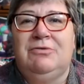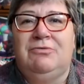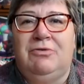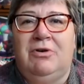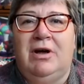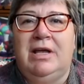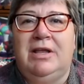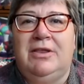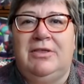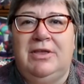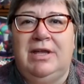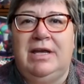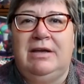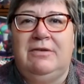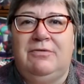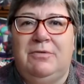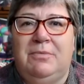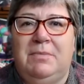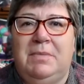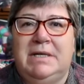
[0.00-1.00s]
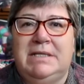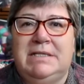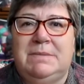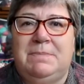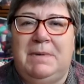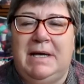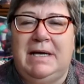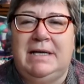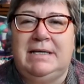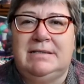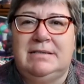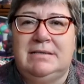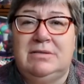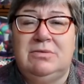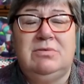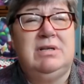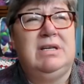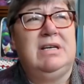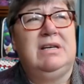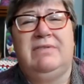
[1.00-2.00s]
the right thing for my space.
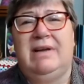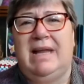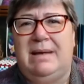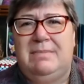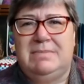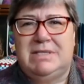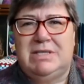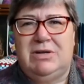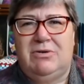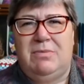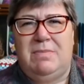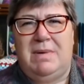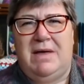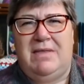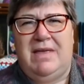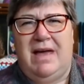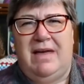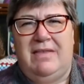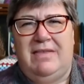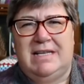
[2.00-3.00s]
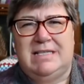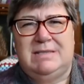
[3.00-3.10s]
Talking of lamps, sorry about that.